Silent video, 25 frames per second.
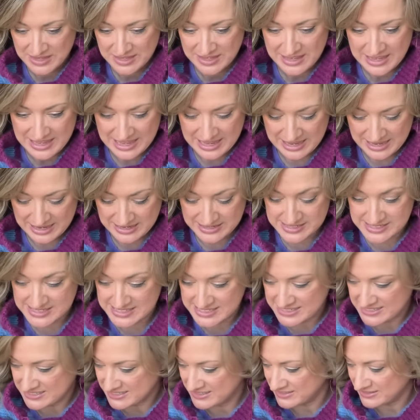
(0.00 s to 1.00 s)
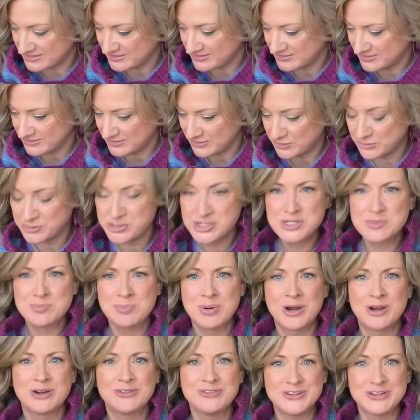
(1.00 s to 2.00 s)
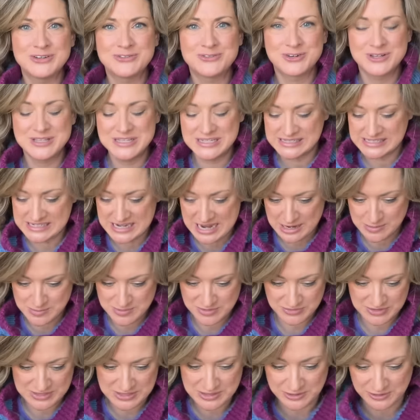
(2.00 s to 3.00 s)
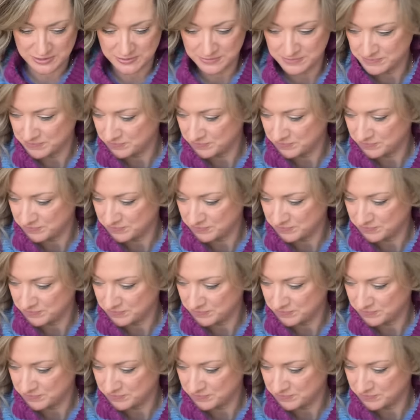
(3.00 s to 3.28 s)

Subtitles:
And they're just perfect for this time of year.